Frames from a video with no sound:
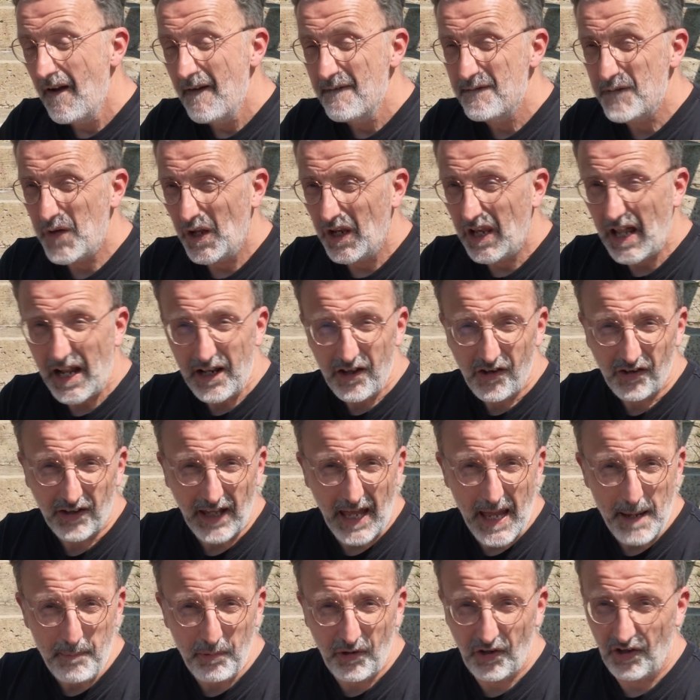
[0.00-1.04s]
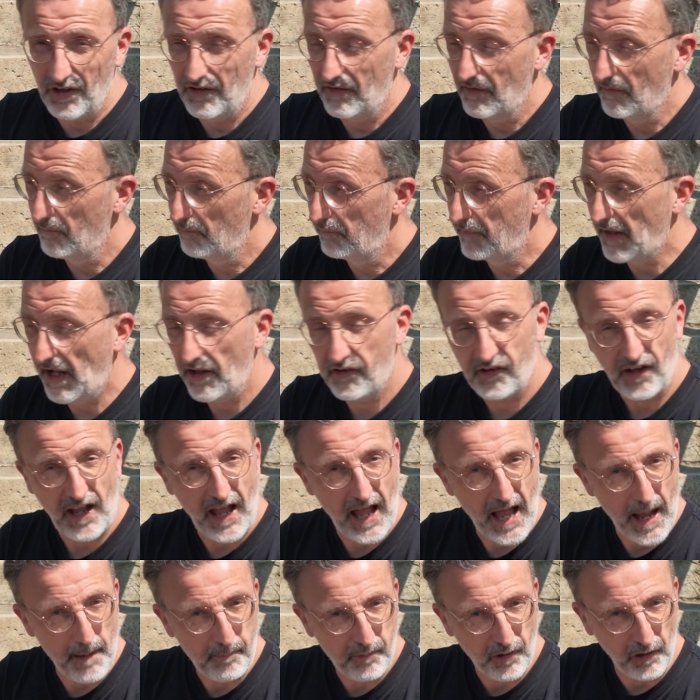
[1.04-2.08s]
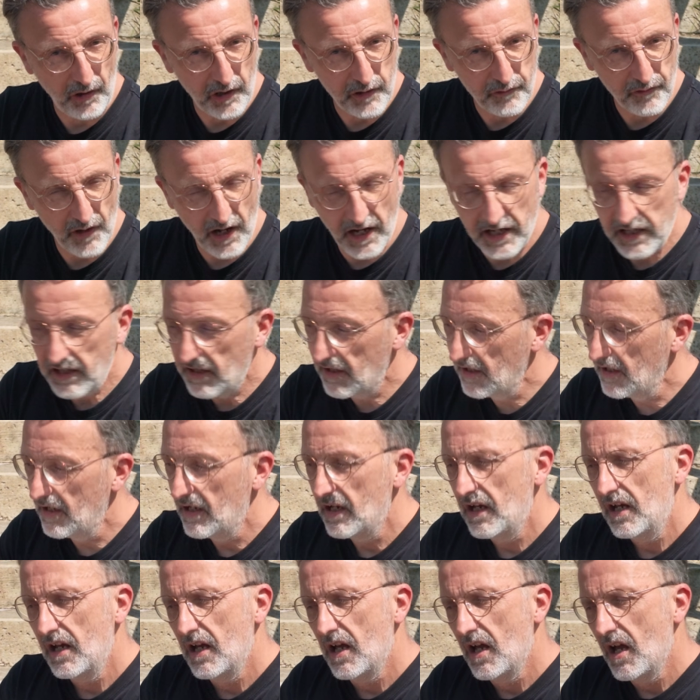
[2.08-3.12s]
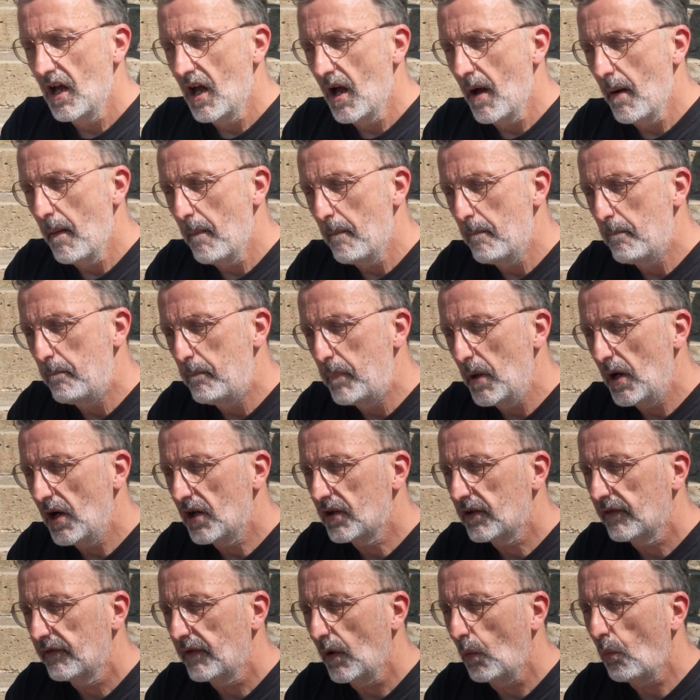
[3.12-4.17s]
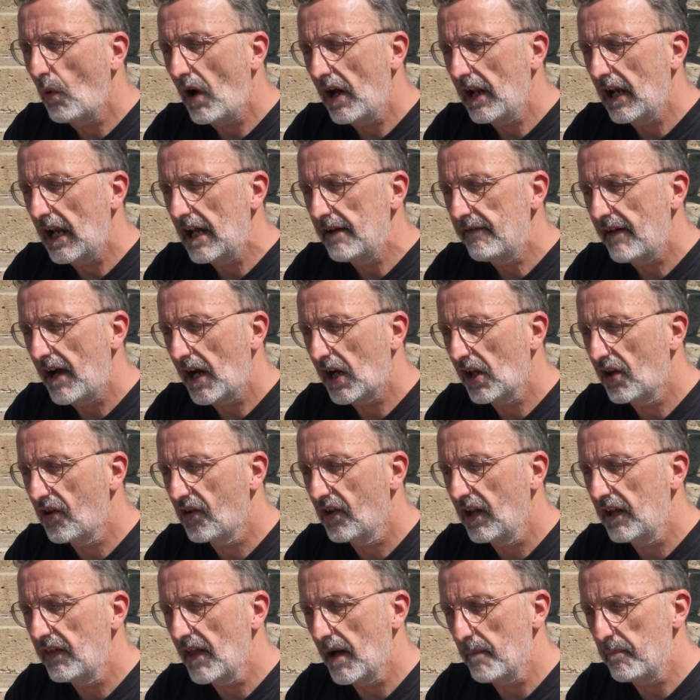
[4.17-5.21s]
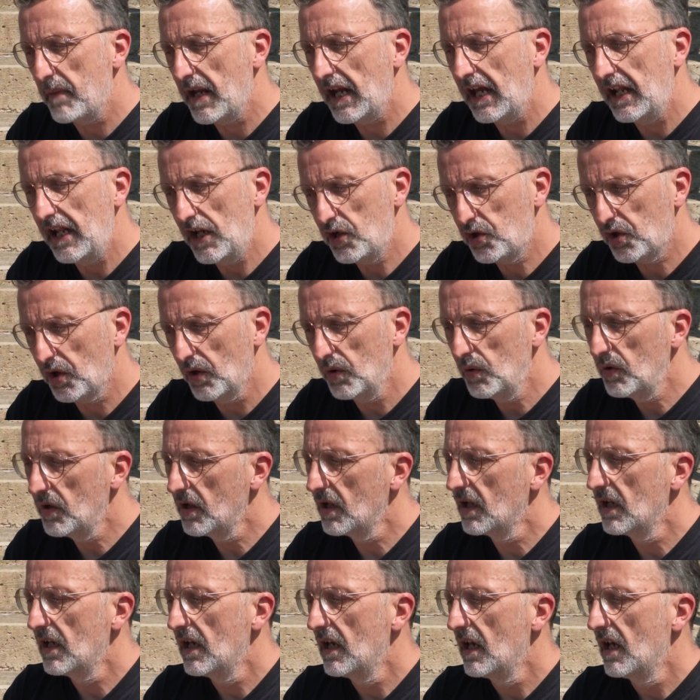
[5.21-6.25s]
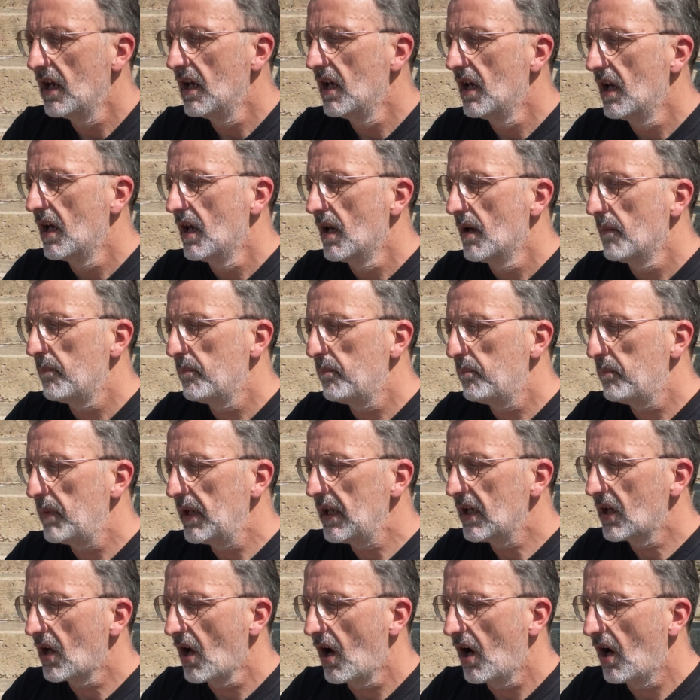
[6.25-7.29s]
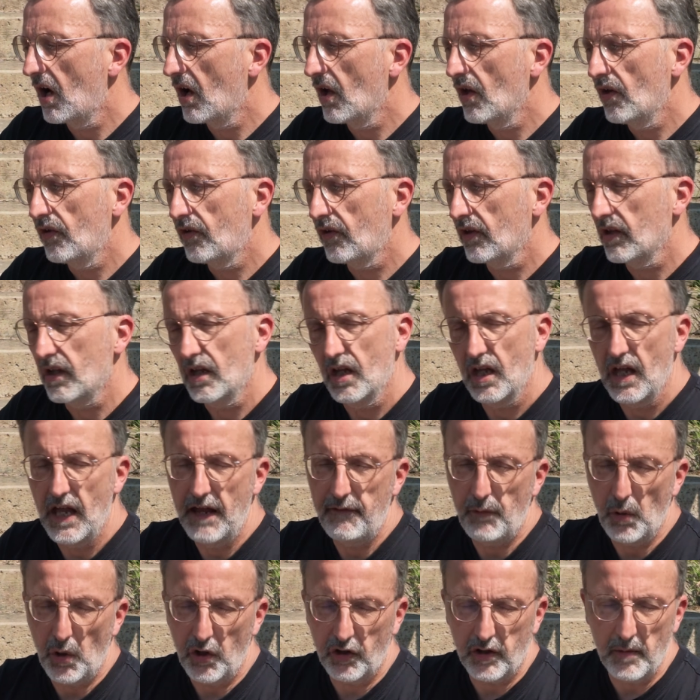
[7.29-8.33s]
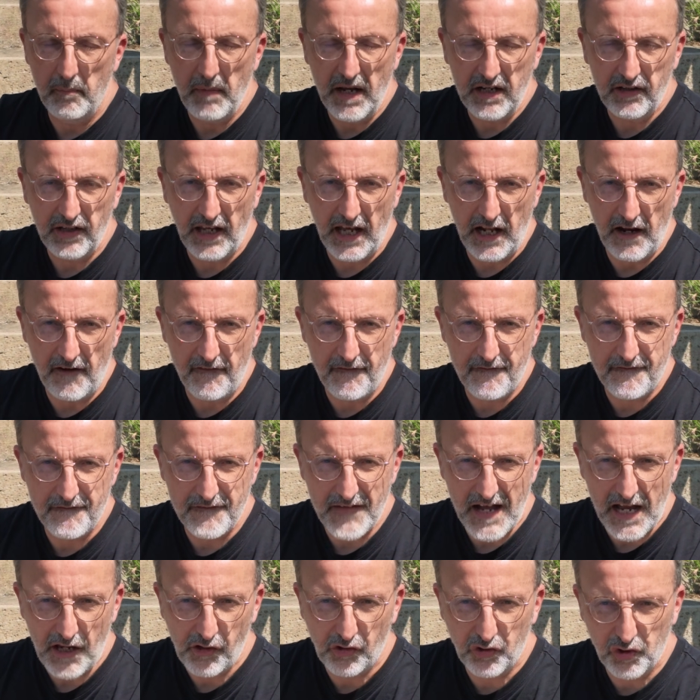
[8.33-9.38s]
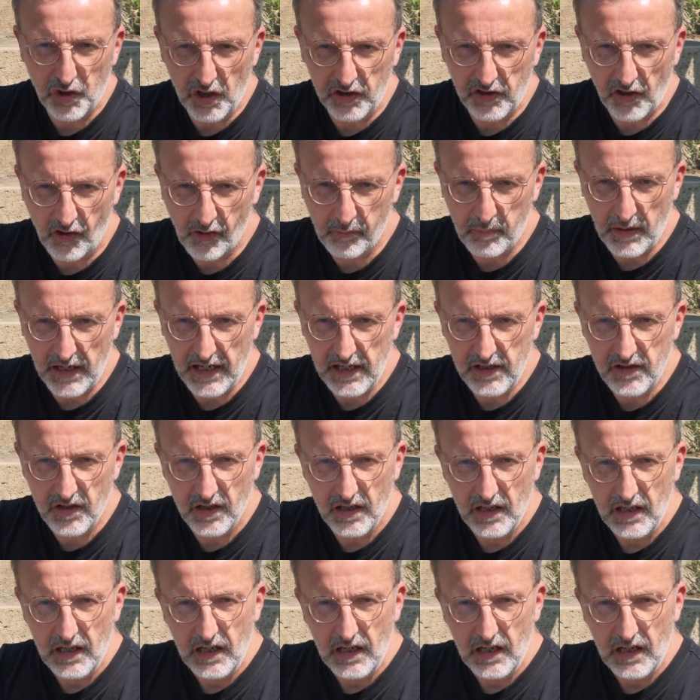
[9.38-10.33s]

For landscapes, that's absolutely fine. But for wildlife, I could see that being an issue, because if you want to maintain a fast shutter speed,